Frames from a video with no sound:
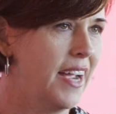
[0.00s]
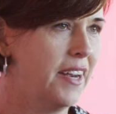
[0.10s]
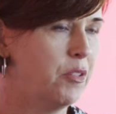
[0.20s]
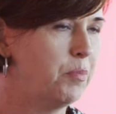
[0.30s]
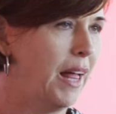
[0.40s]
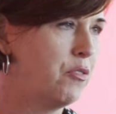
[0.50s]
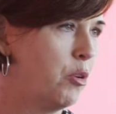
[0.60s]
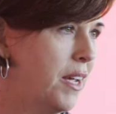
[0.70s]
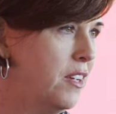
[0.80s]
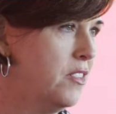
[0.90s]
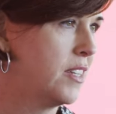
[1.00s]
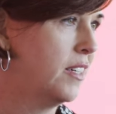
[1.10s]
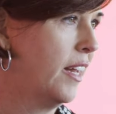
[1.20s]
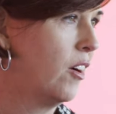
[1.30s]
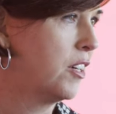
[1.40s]
kind of the platform I use
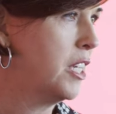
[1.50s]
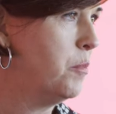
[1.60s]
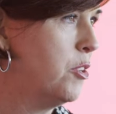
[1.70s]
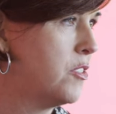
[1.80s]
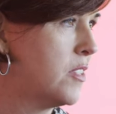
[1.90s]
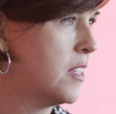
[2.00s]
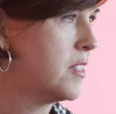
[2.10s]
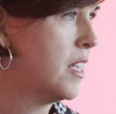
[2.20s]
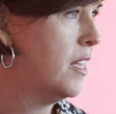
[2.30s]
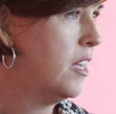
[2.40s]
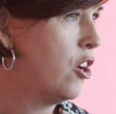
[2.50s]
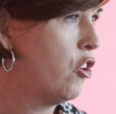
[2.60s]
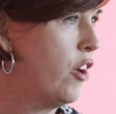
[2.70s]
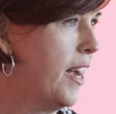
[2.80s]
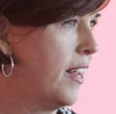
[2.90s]
and, and our team uses is
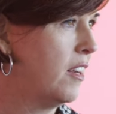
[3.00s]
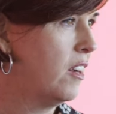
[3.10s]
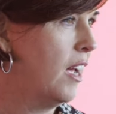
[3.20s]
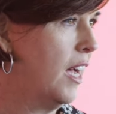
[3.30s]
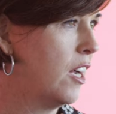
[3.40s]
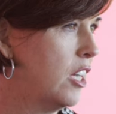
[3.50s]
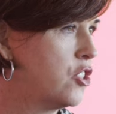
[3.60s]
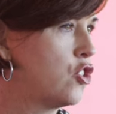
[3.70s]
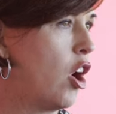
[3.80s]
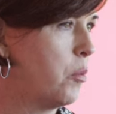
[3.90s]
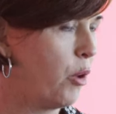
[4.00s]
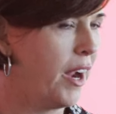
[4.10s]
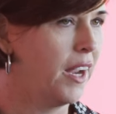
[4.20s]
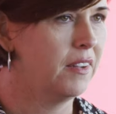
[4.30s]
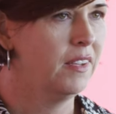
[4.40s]
creating uh, a strong
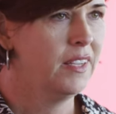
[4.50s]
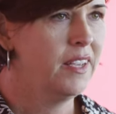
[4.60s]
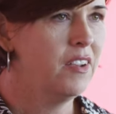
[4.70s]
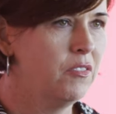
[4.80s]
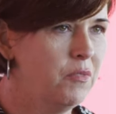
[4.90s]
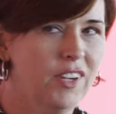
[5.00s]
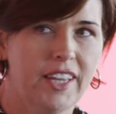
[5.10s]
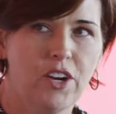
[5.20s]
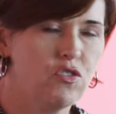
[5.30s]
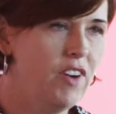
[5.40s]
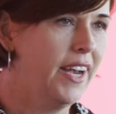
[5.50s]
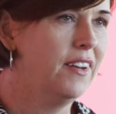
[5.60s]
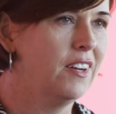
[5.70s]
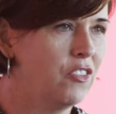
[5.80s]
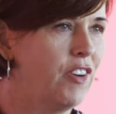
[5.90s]
brand. Really a red,
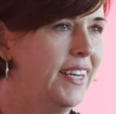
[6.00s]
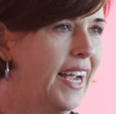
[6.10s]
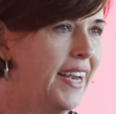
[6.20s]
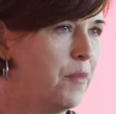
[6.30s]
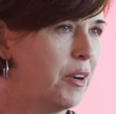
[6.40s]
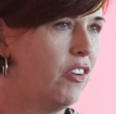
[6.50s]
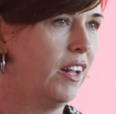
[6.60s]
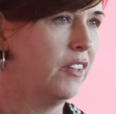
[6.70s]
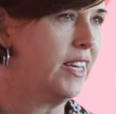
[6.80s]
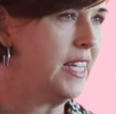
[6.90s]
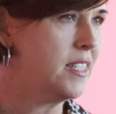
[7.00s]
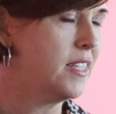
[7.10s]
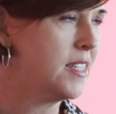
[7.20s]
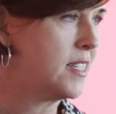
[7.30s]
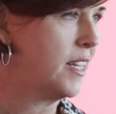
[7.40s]
red dynamic, relevant, easy,
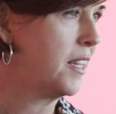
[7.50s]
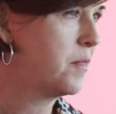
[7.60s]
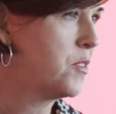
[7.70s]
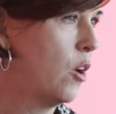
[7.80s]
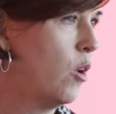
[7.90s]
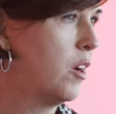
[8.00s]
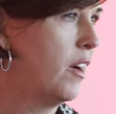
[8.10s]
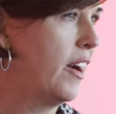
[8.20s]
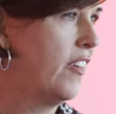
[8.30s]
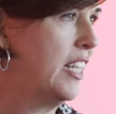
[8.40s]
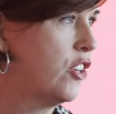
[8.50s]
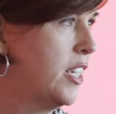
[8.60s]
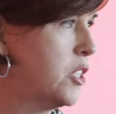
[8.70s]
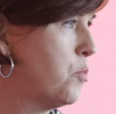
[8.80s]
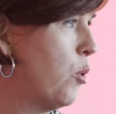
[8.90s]
distinct. So our, our entry
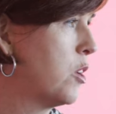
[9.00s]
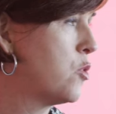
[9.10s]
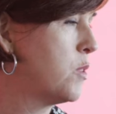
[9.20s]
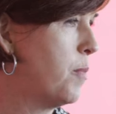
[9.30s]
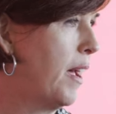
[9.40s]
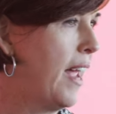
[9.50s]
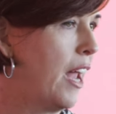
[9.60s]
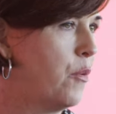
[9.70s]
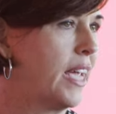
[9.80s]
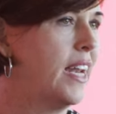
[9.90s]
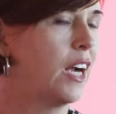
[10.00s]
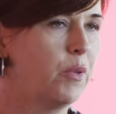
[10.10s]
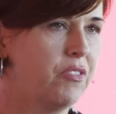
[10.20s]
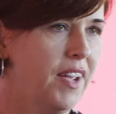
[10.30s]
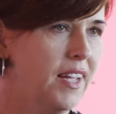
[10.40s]
into sports was about how do we connect
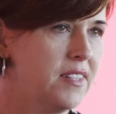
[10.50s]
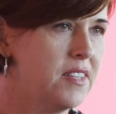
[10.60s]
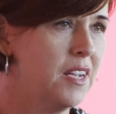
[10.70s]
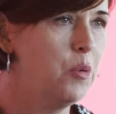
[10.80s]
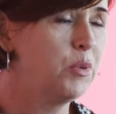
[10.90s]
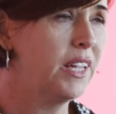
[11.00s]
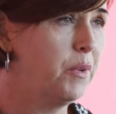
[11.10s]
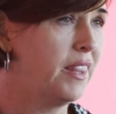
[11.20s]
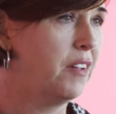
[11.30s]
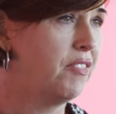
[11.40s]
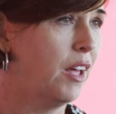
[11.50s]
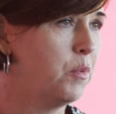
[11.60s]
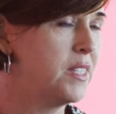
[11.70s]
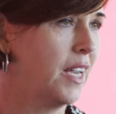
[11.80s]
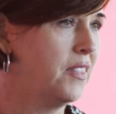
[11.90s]
with fans, particularly with NFL when
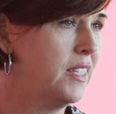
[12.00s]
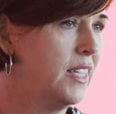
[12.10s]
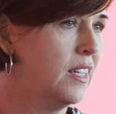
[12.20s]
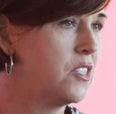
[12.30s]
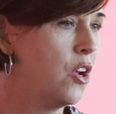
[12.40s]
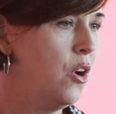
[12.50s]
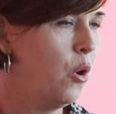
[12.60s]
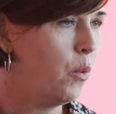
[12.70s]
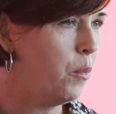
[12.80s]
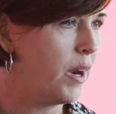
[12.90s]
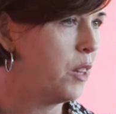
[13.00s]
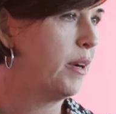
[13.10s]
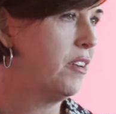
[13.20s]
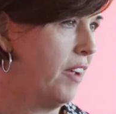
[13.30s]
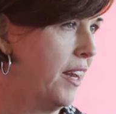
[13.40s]
we signed the deal is we wanted to
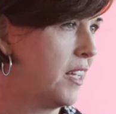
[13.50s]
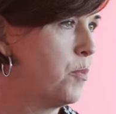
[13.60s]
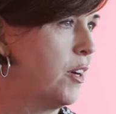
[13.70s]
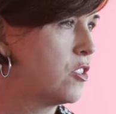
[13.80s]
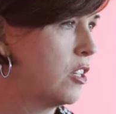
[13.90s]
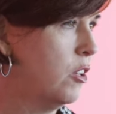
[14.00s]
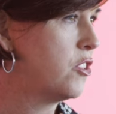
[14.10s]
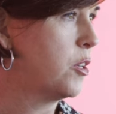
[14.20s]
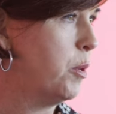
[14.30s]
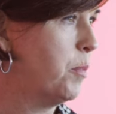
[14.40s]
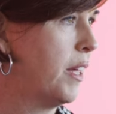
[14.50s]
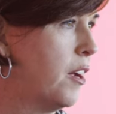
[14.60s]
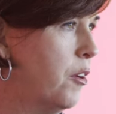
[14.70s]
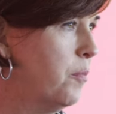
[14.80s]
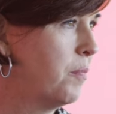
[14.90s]
bring the fan experience closer to people at
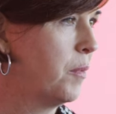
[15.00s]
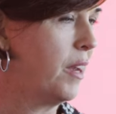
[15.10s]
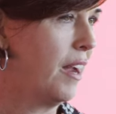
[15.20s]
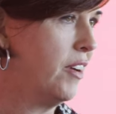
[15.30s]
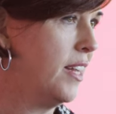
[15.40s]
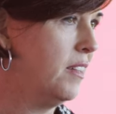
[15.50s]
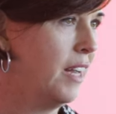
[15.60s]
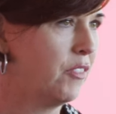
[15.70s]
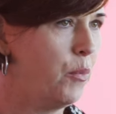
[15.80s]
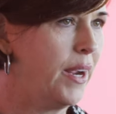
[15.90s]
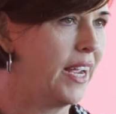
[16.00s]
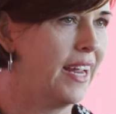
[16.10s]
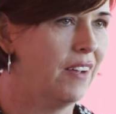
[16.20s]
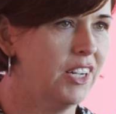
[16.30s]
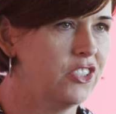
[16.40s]
home. I mean, every, every weekend you
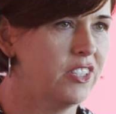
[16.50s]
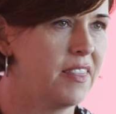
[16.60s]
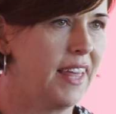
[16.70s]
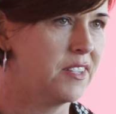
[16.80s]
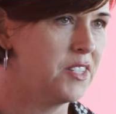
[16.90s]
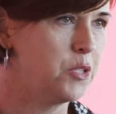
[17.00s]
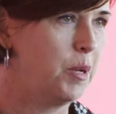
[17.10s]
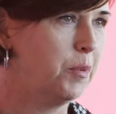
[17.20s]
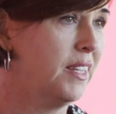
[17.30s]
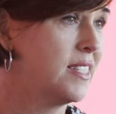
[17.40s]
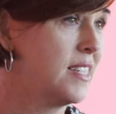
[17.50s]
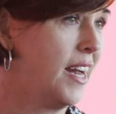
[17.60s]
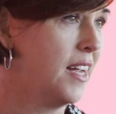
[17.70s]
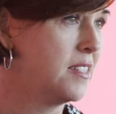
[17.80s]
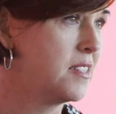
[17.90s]
have hundreds of thousands of people in the
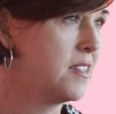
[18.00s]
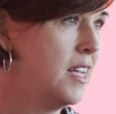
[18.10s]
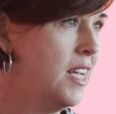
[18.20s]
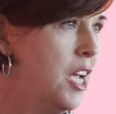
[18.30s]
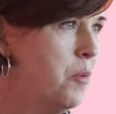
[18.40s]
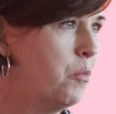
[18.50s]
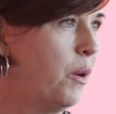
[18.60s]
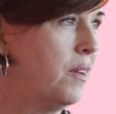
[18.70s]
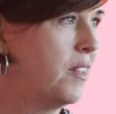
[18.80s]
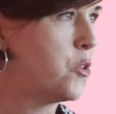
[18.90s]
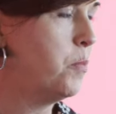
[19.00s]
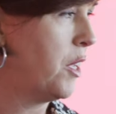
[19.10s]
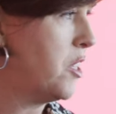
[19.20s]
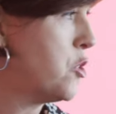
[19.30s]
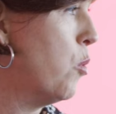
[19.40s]
stands, but there's
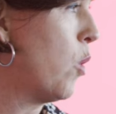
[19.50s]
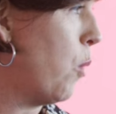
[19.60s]
millions more